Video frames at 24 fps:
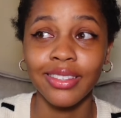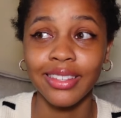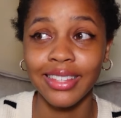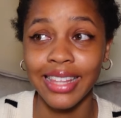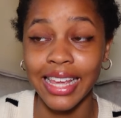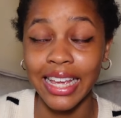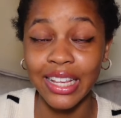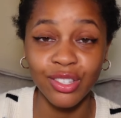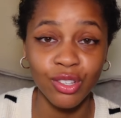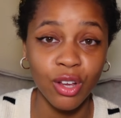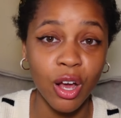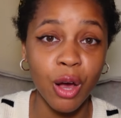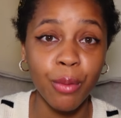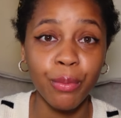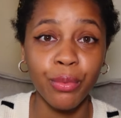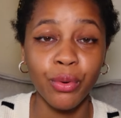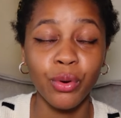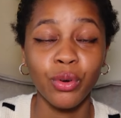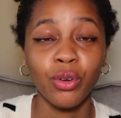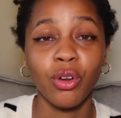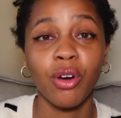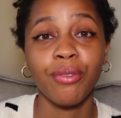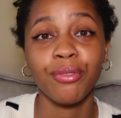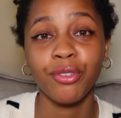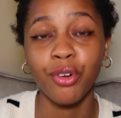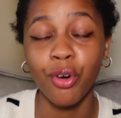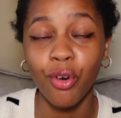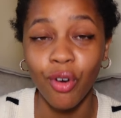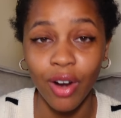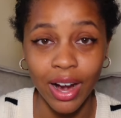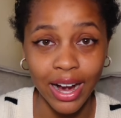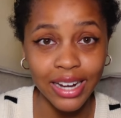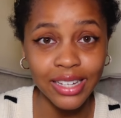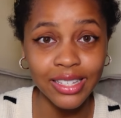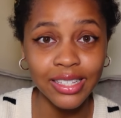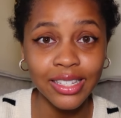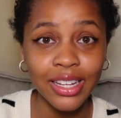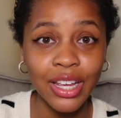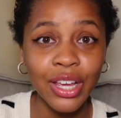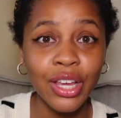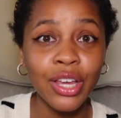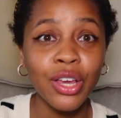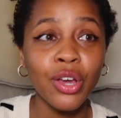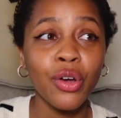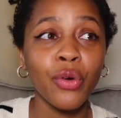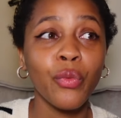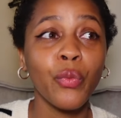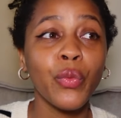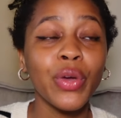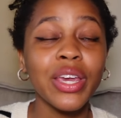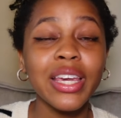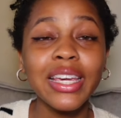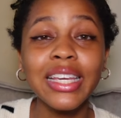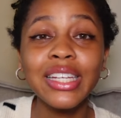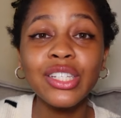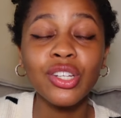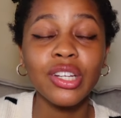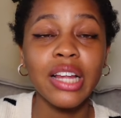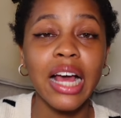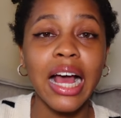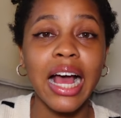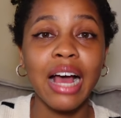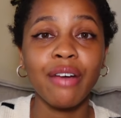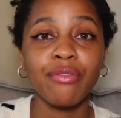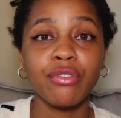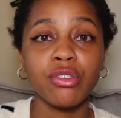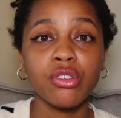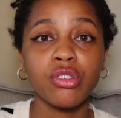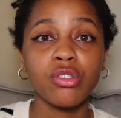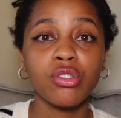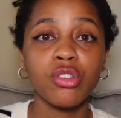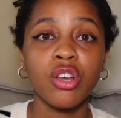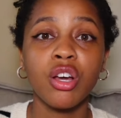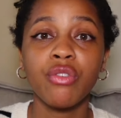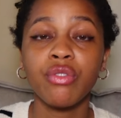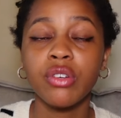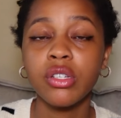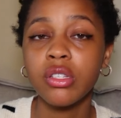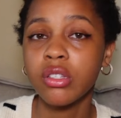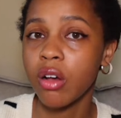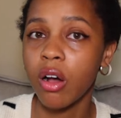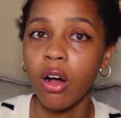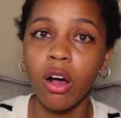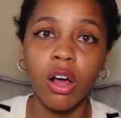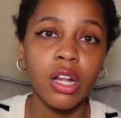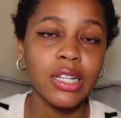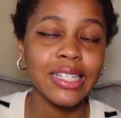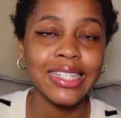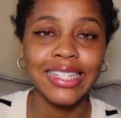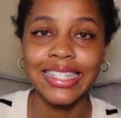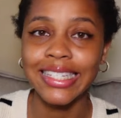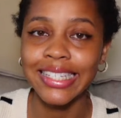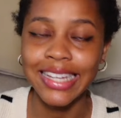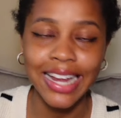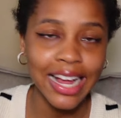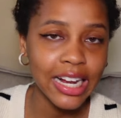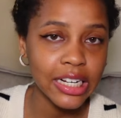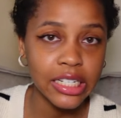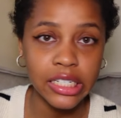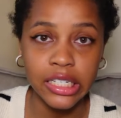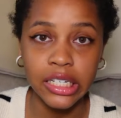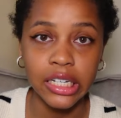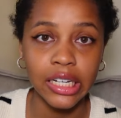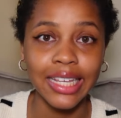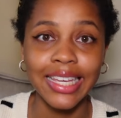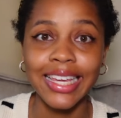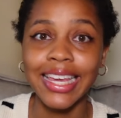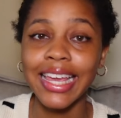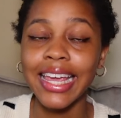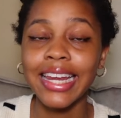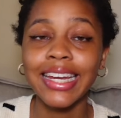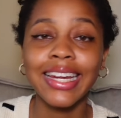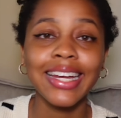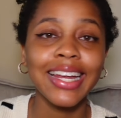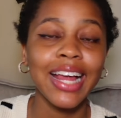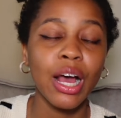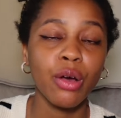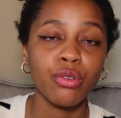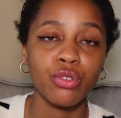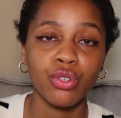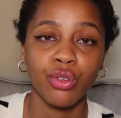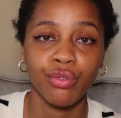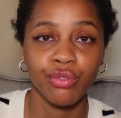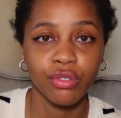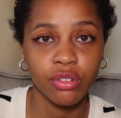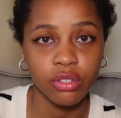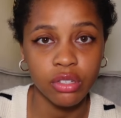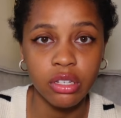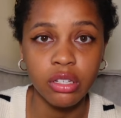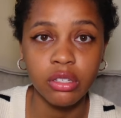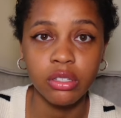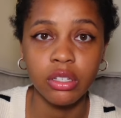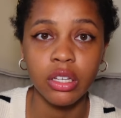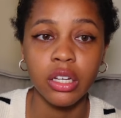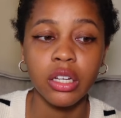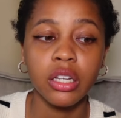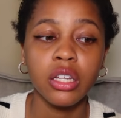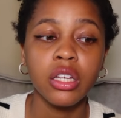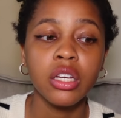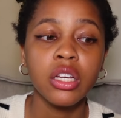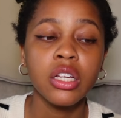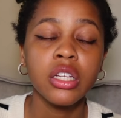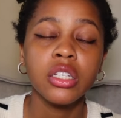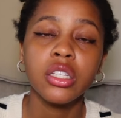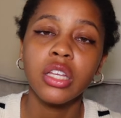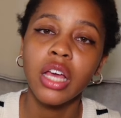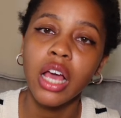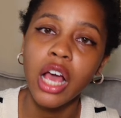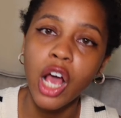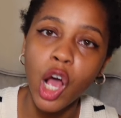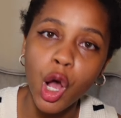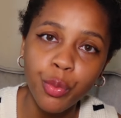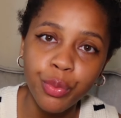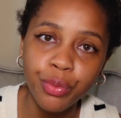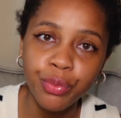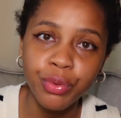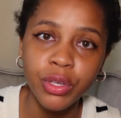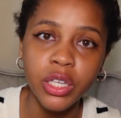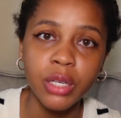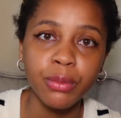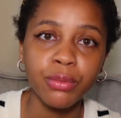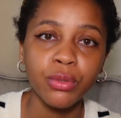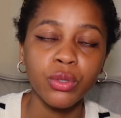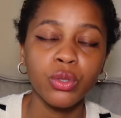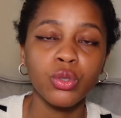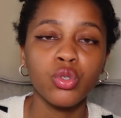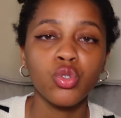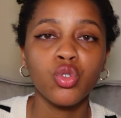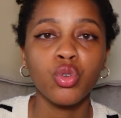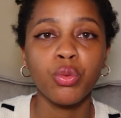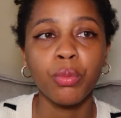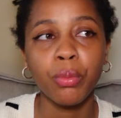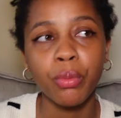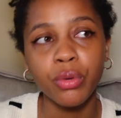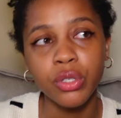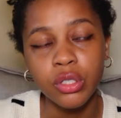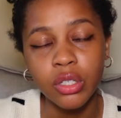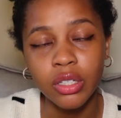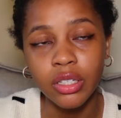example of Christ. We should have a servant's heart naturally, in and out of season, to help people, to